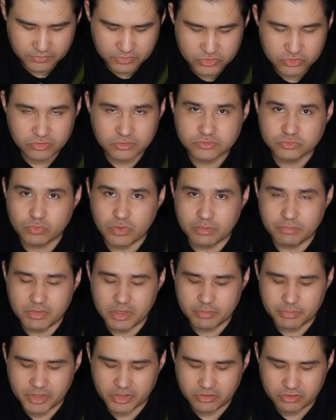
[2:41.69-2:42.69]
just 1
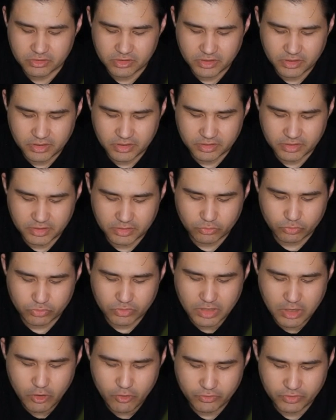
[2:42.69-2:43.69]
millimeter, and then
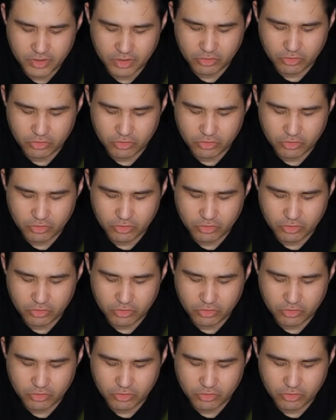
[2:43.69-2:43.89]
round the